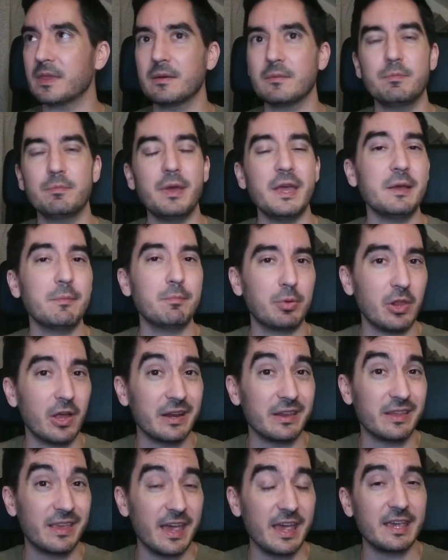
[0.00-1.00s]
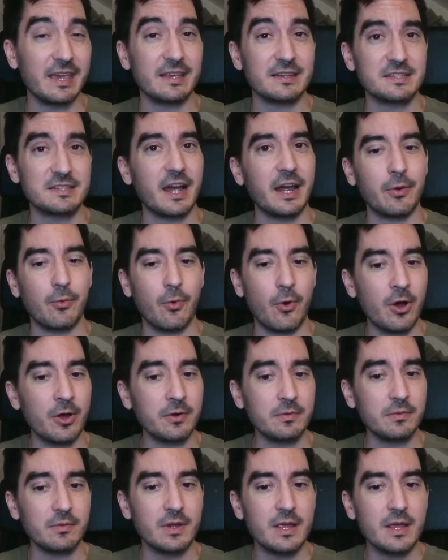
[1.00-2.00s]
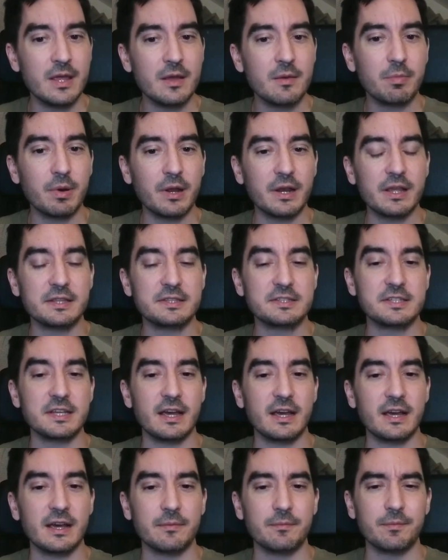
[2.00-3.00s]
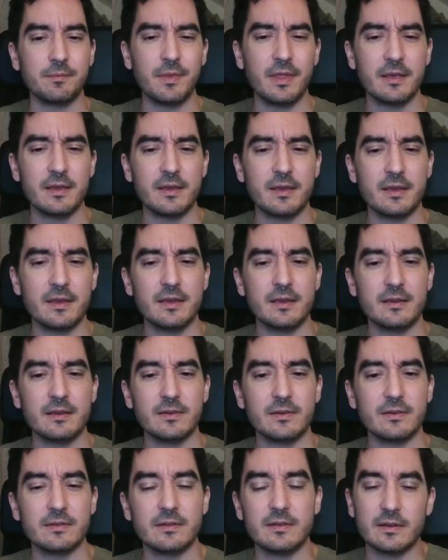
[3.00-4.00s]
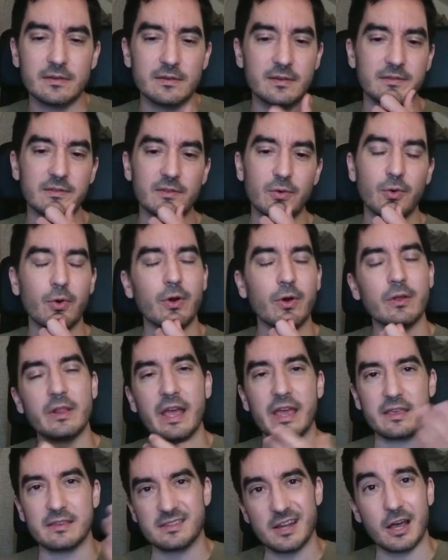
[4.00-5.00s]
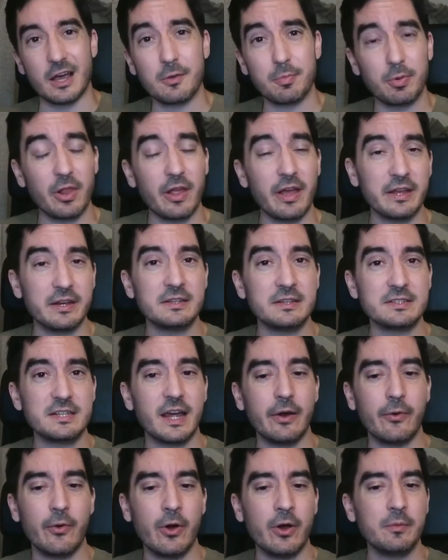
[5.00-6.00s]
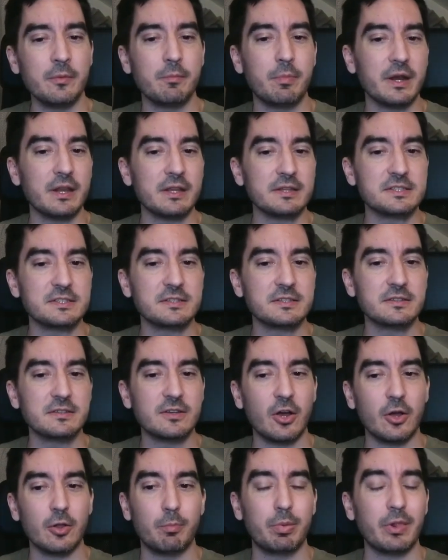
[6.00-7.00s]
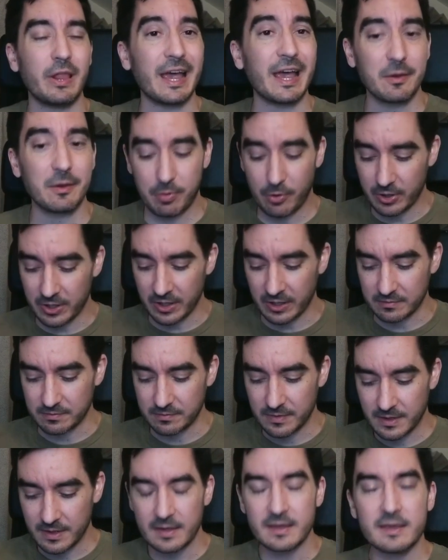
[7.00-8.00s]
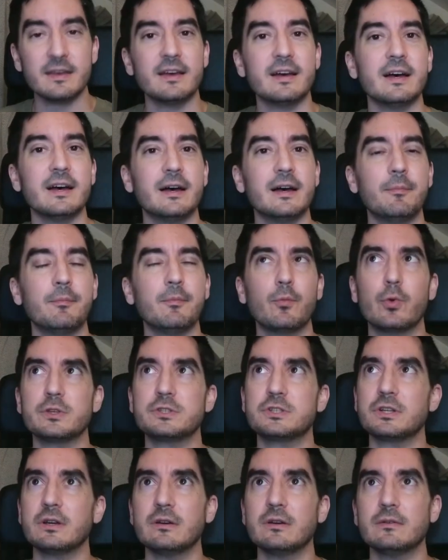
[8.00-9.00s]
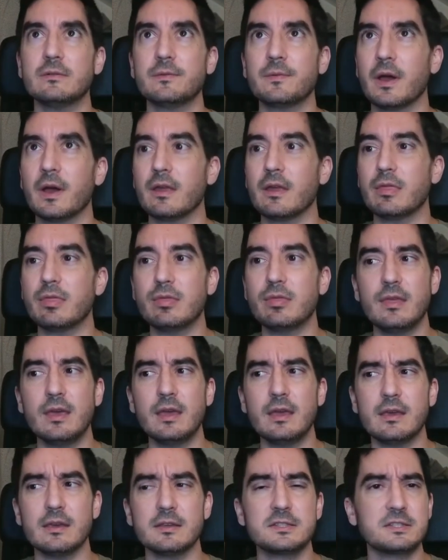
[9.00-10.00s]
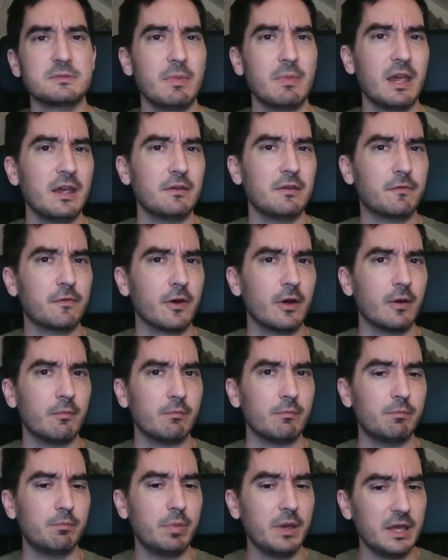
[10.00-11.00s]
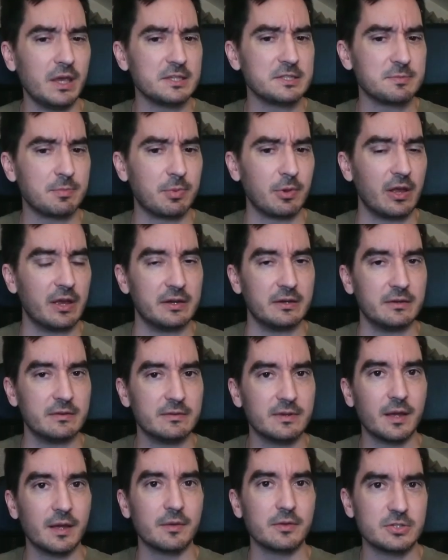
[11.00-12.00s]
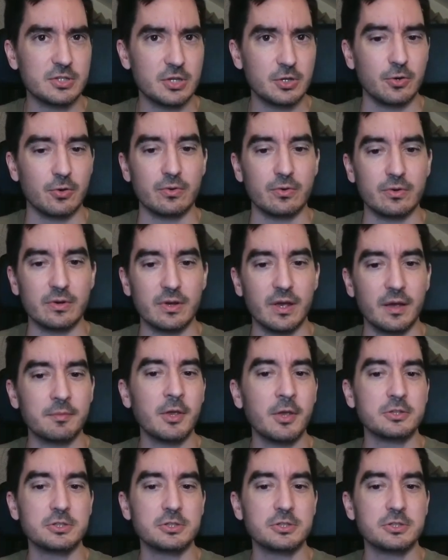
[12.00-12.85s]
pig blood cake in Taiwan, but it's or like duck blood in Taiwan, but it's called black pudding, which I think it's made from pig's blood too. I'm not